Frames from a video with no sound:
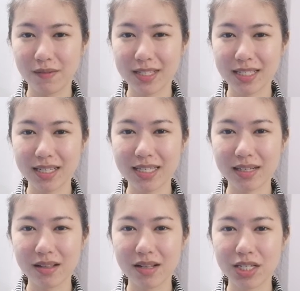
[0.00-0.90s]
University
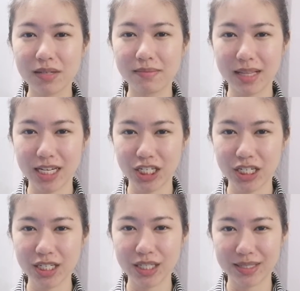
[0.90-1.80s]
Technology
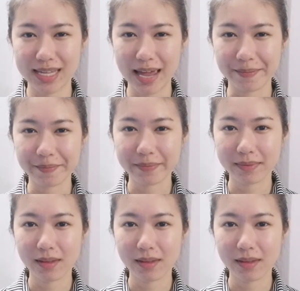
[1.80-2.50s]
Malaysia, UTM.